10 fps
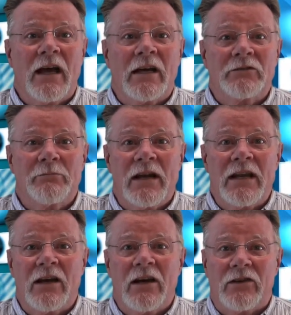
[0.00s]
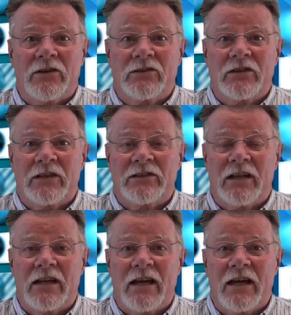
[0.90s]
as many others as
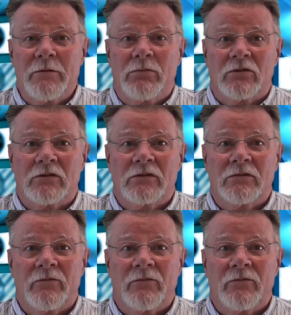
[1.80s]
they are able,